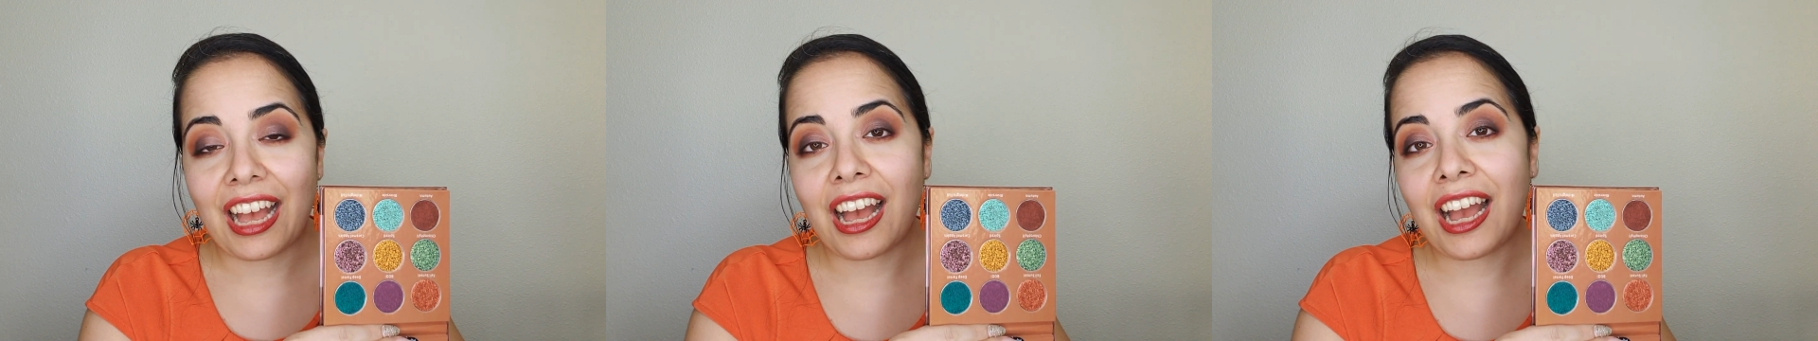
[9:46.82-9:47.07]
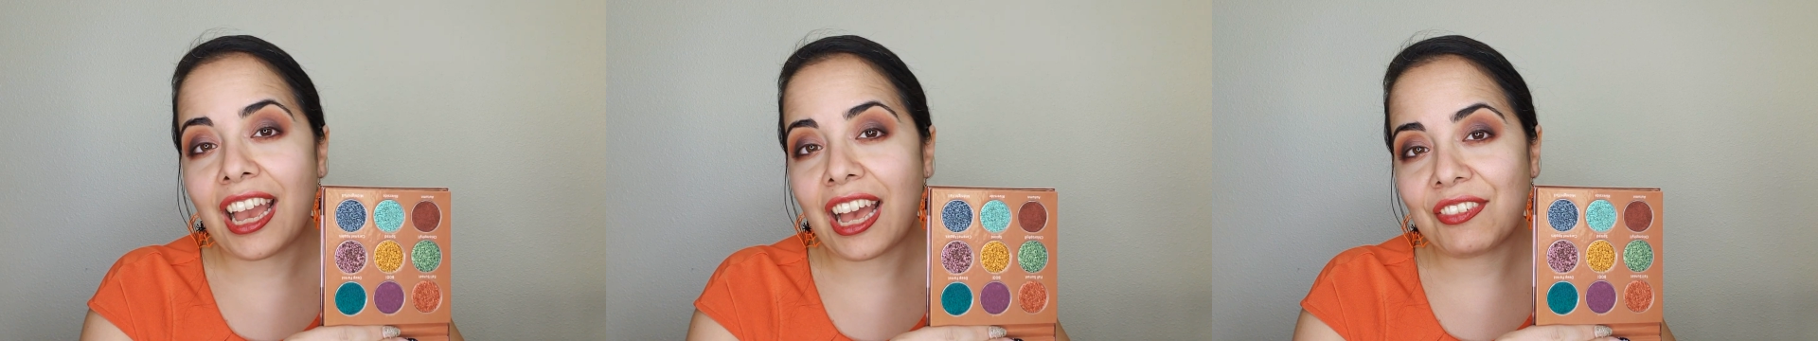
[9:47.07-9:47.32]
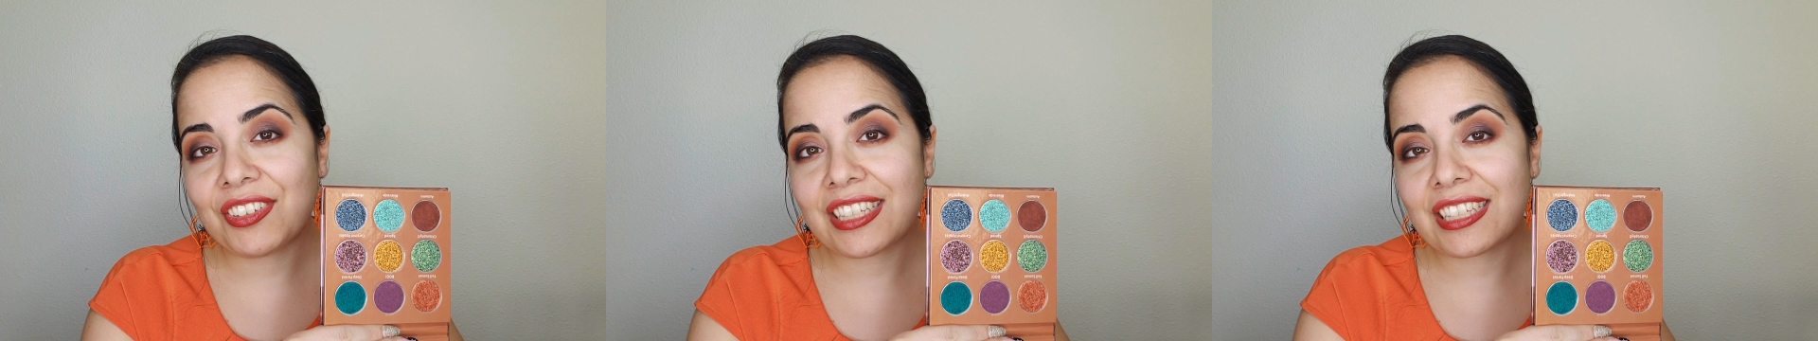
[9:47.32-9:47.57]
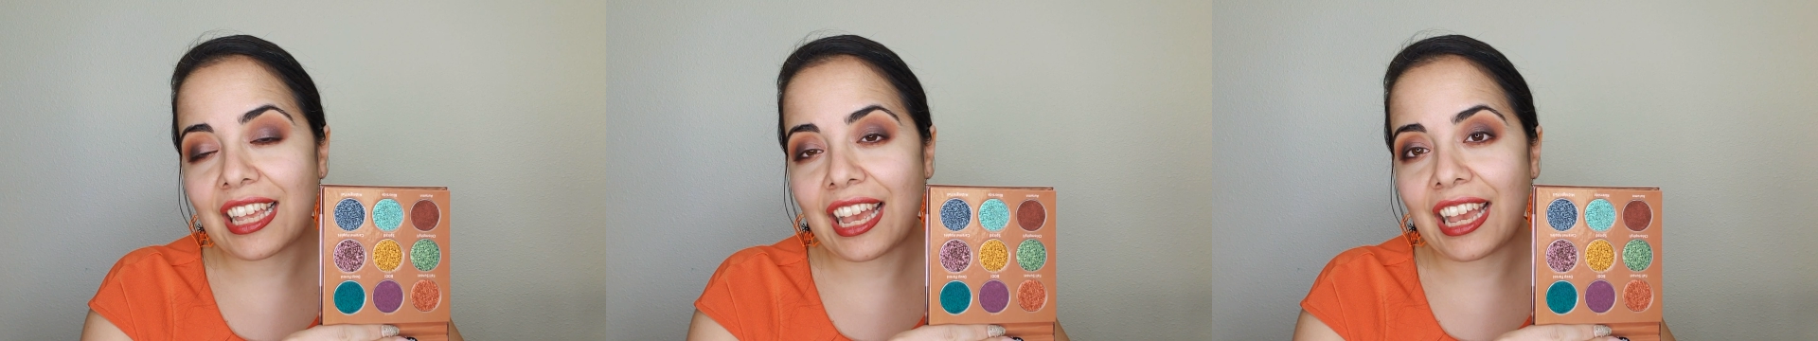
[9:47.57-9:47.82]
I have to
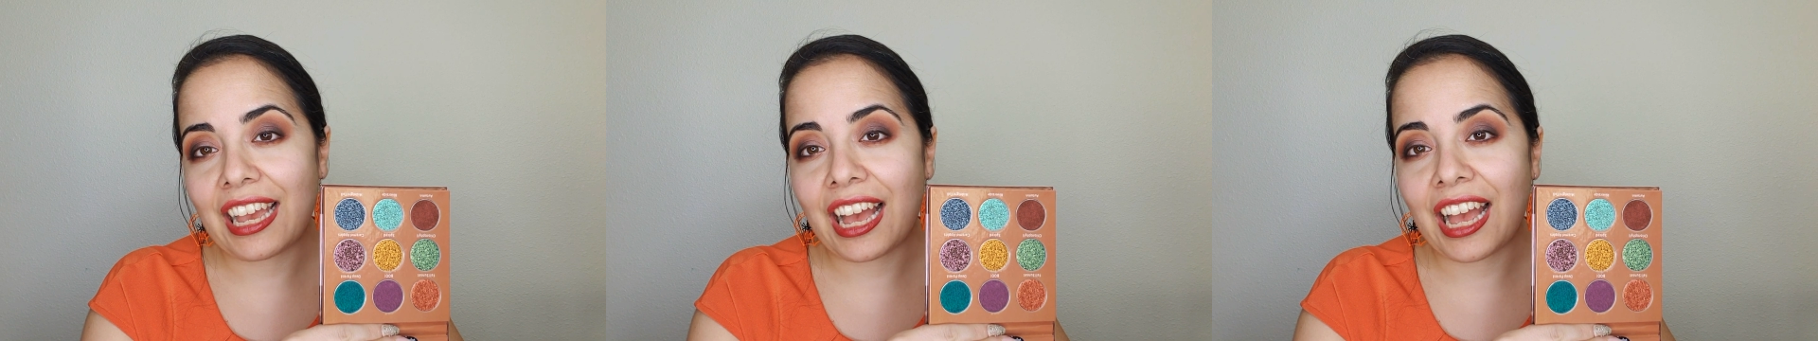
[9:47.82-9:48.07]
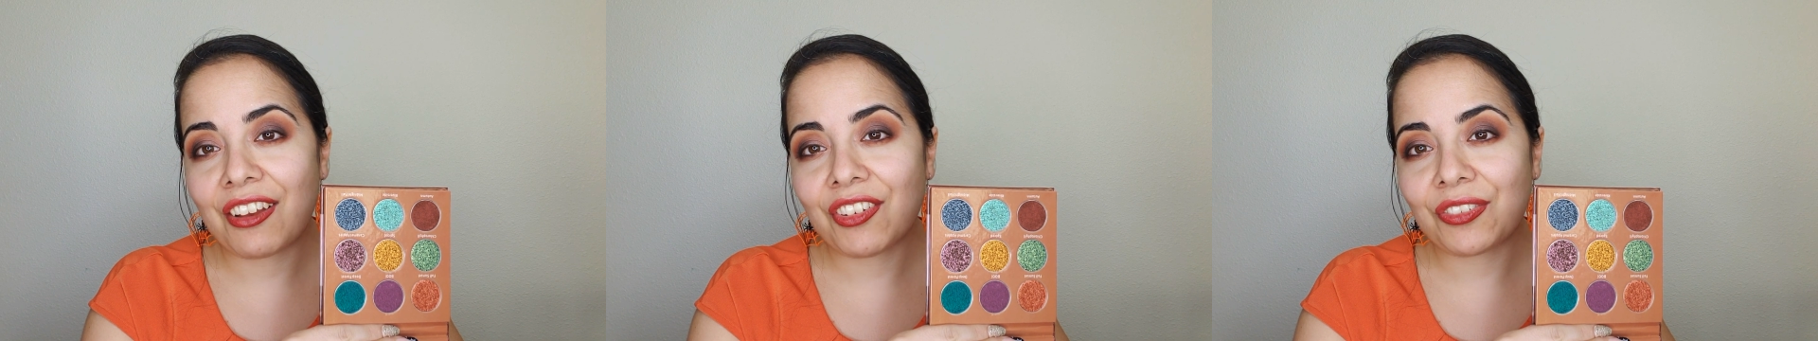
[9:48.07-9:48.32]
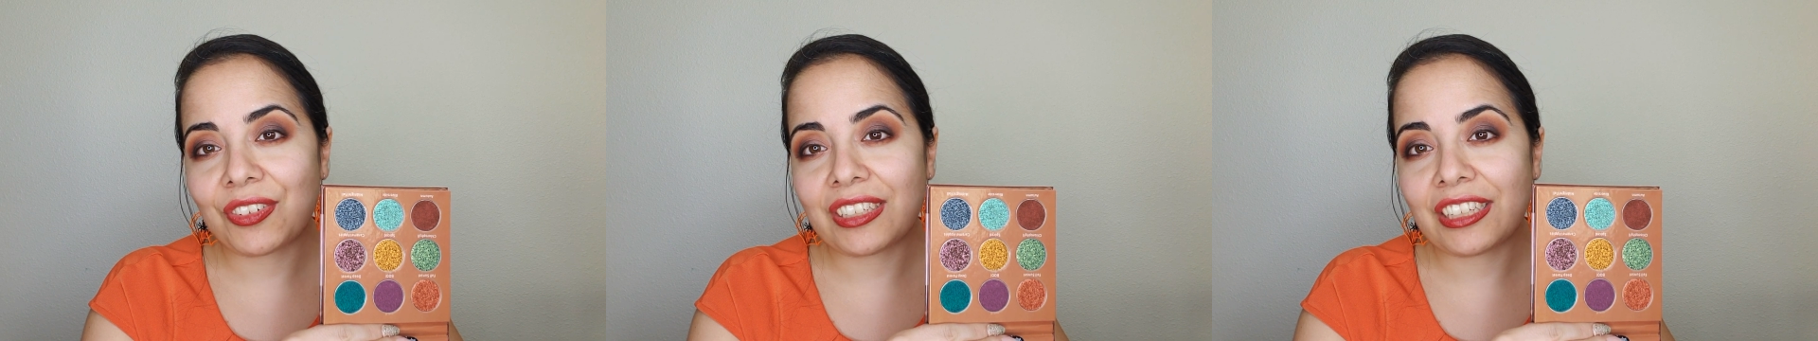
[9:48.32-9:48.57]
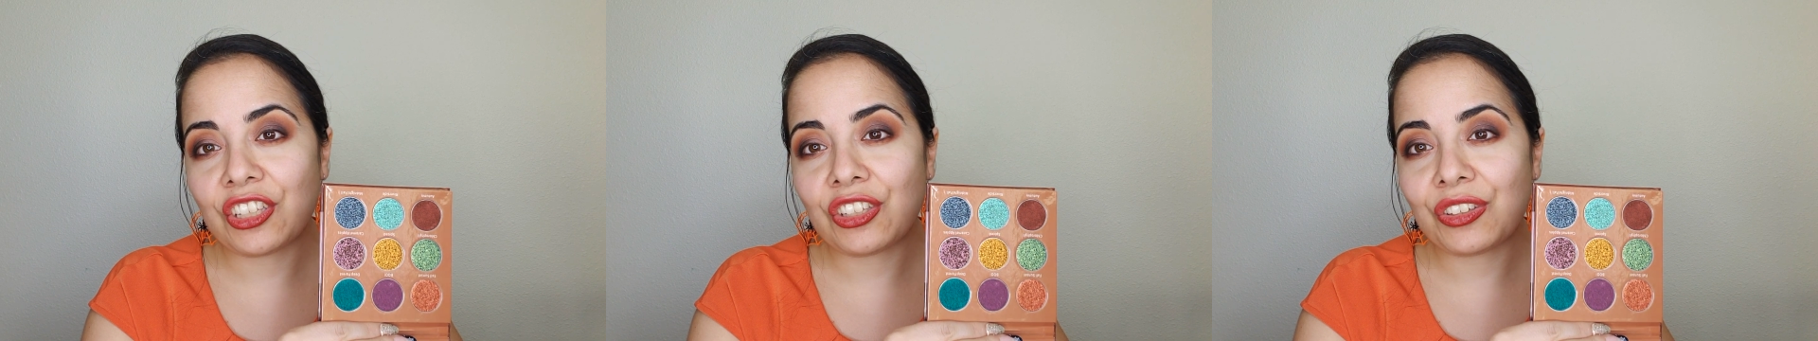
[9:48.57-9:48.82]
say, I haven't
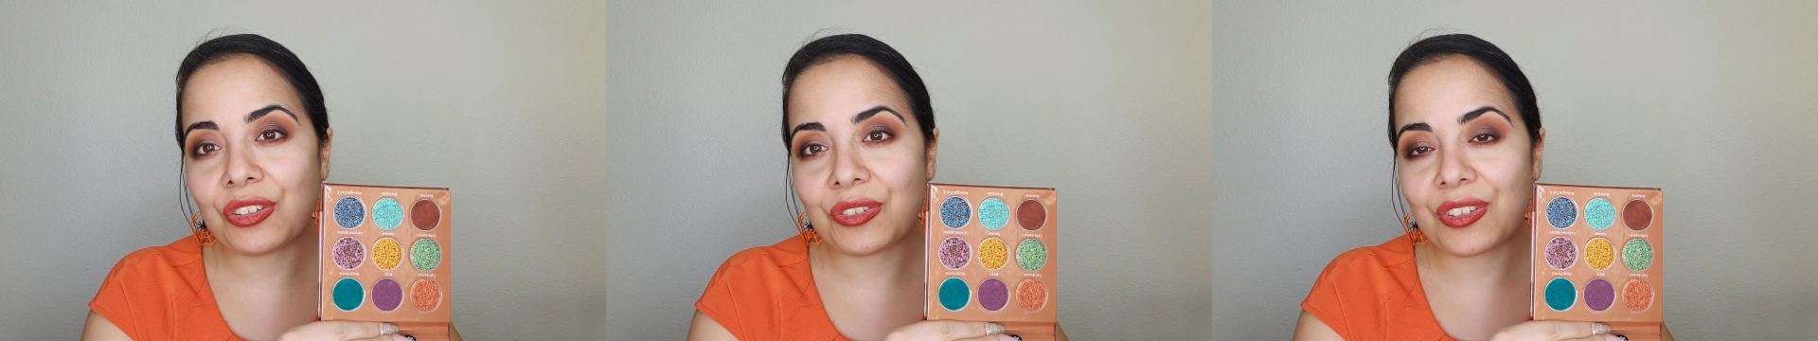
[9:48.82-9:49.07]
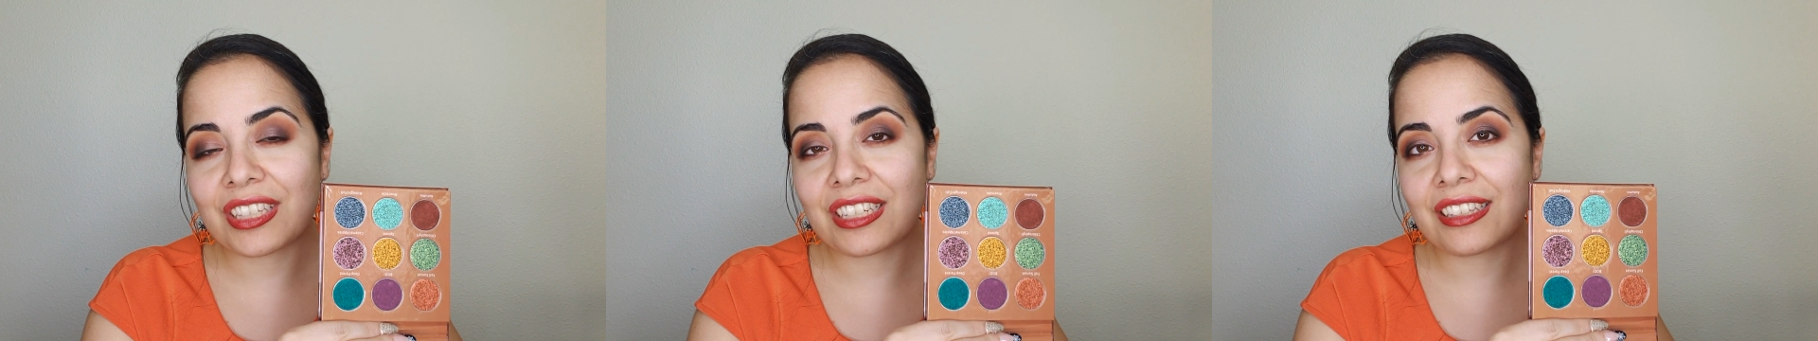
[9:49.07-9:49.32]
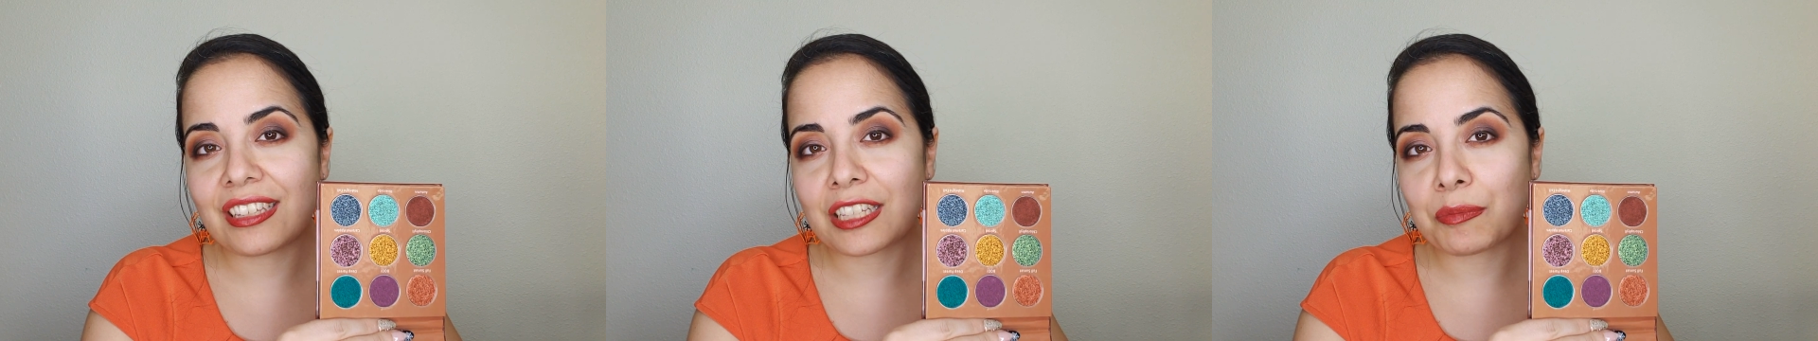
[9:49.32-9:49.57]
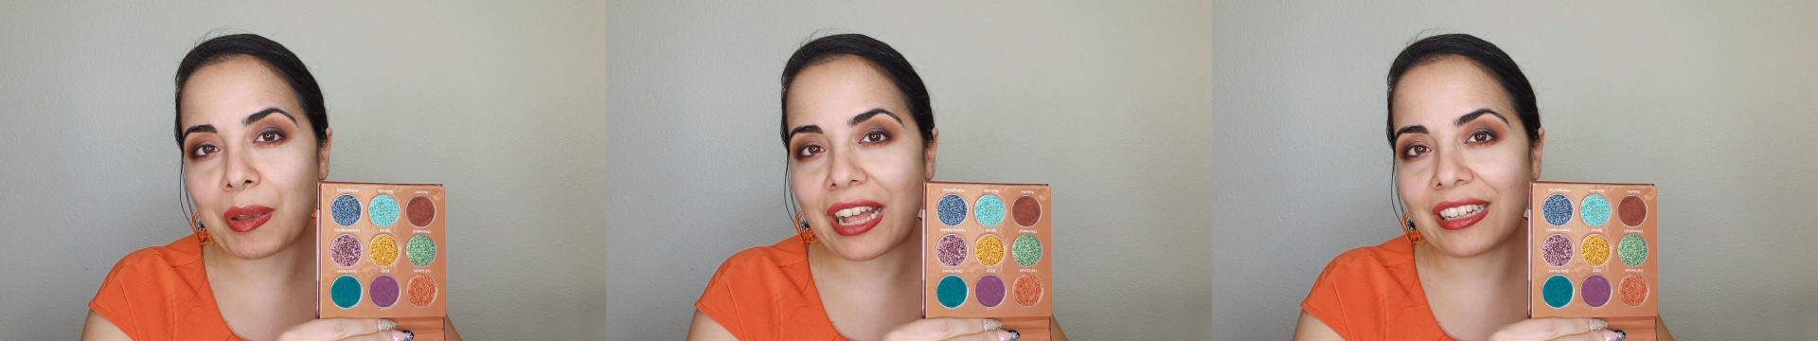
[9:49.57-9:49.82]
really used this
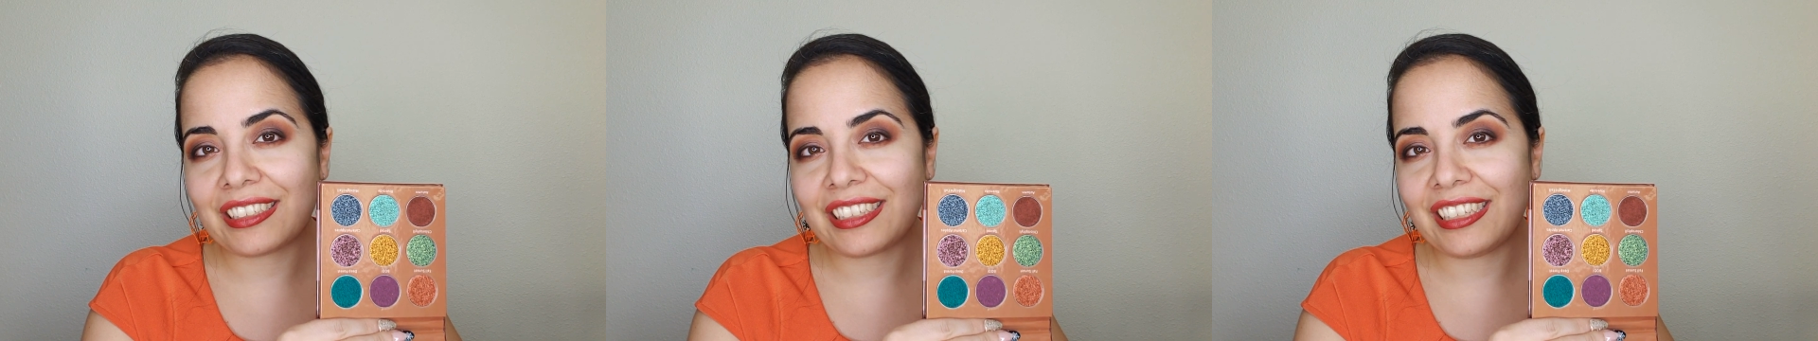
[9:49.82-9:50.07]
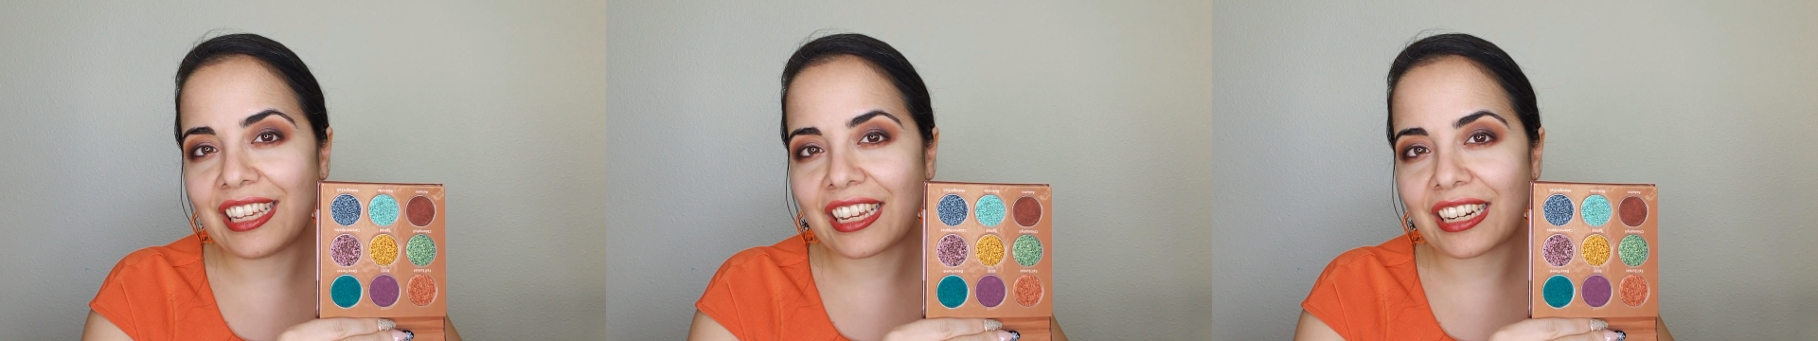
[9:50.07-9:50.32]
palette yet.